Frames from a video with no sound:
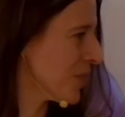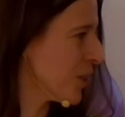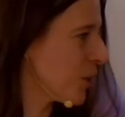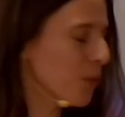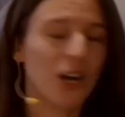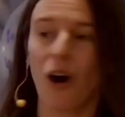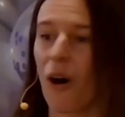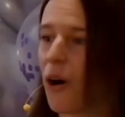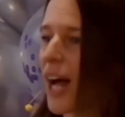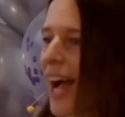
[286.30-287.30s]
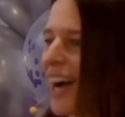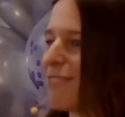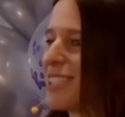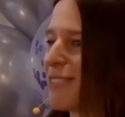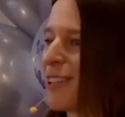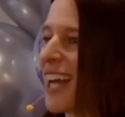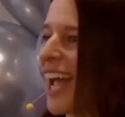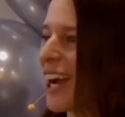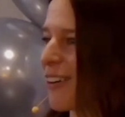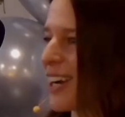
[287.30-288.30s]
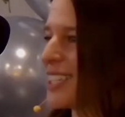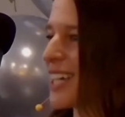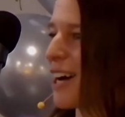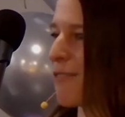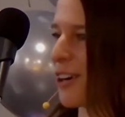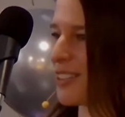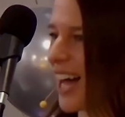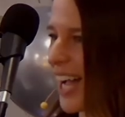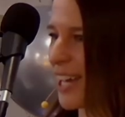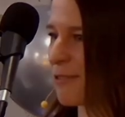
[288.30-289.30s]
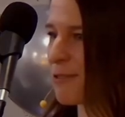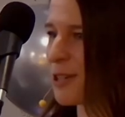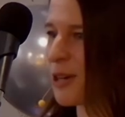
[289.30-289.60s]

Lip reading: We all have different eras of our life,